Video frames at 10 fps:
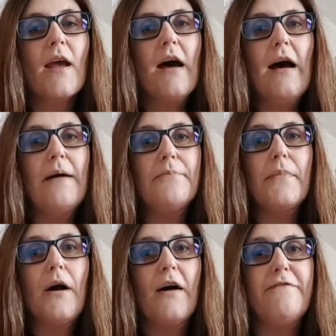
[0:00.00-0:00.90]
Um,
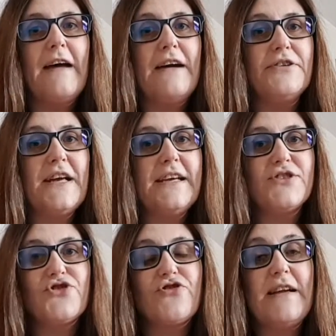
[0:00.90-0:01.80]
I found
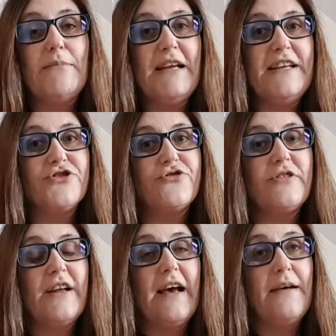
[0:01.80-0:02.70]
extremely in,
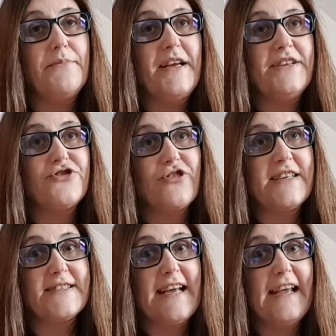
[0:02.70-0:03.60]
um,
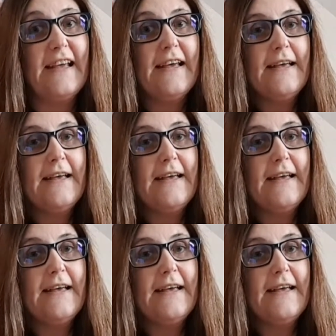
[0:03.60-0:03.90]
interesting